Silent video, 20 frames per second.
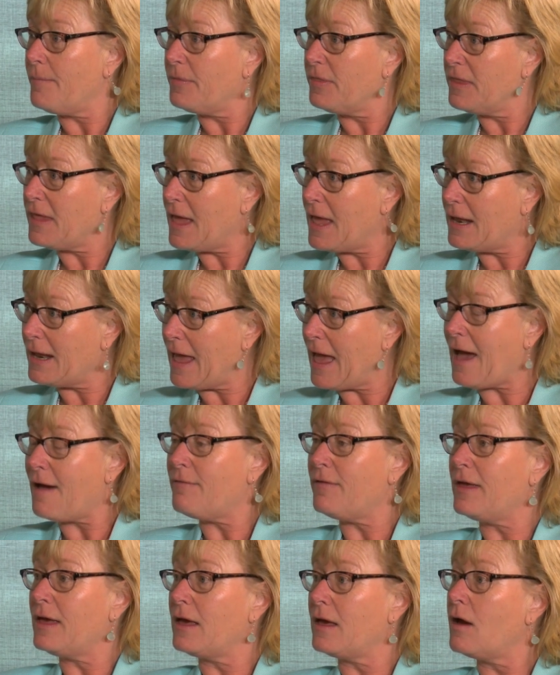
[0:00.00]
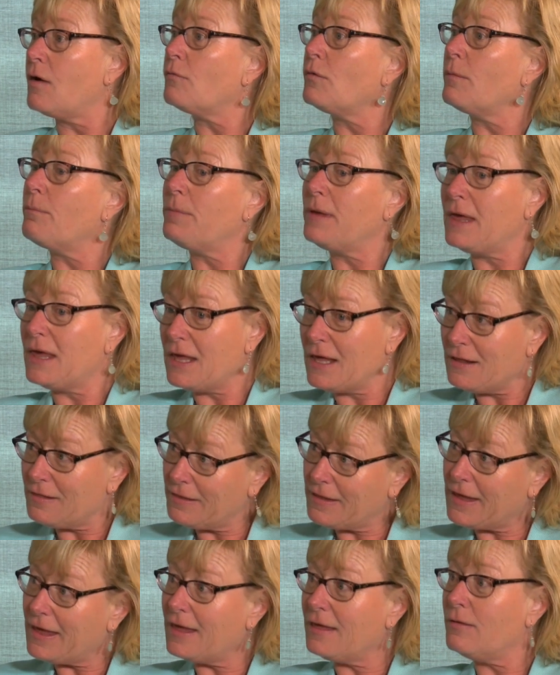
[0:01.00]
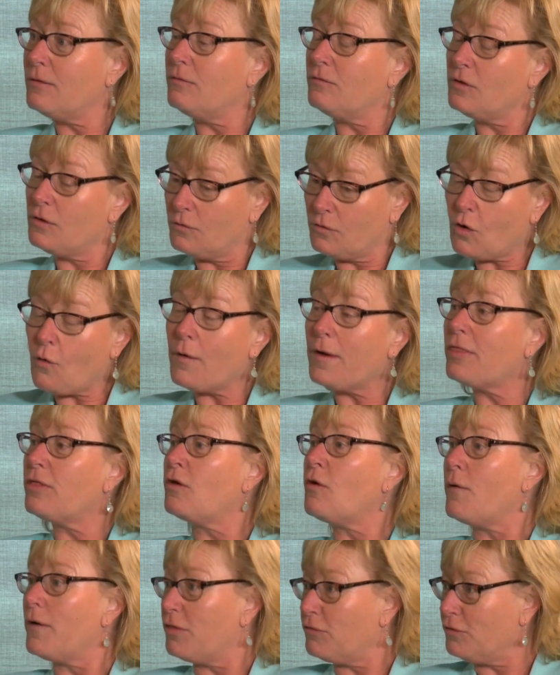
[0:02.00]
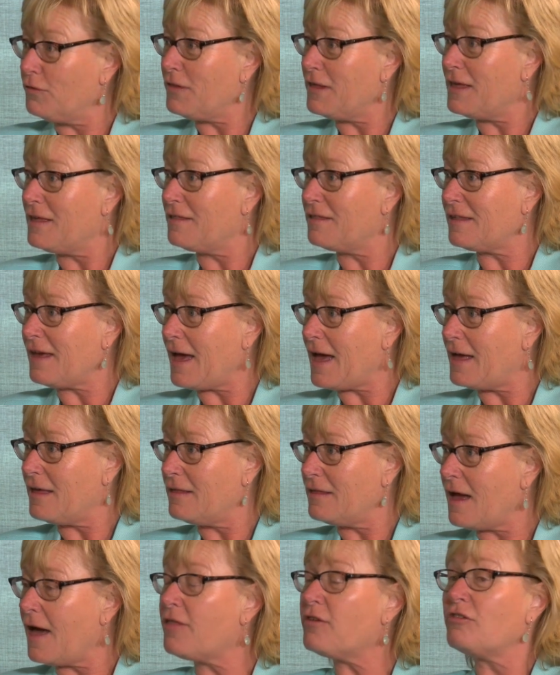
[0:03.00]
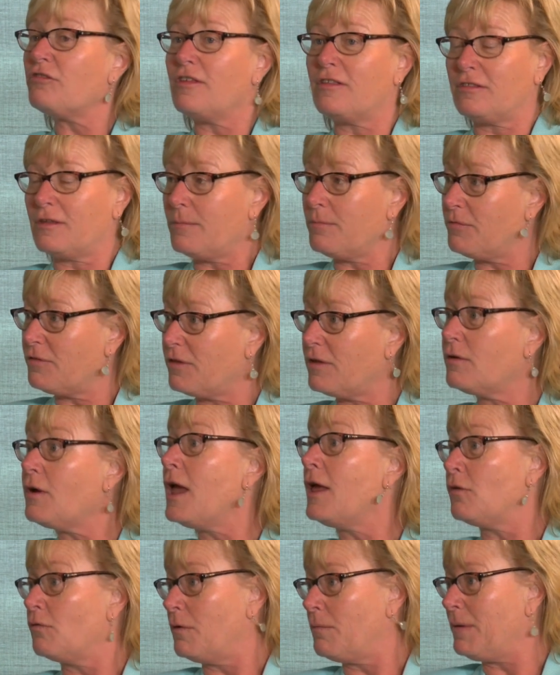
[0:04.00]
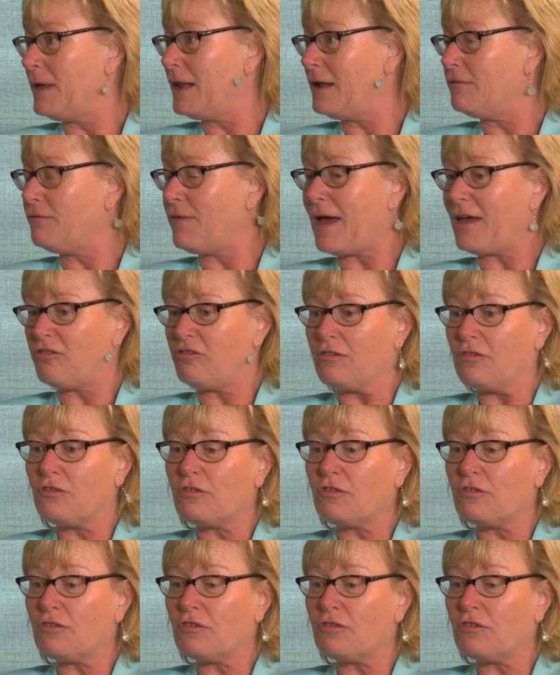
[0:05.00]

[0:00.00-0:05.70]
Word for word: than having repeatedly going through these other systems in a repeated fashion.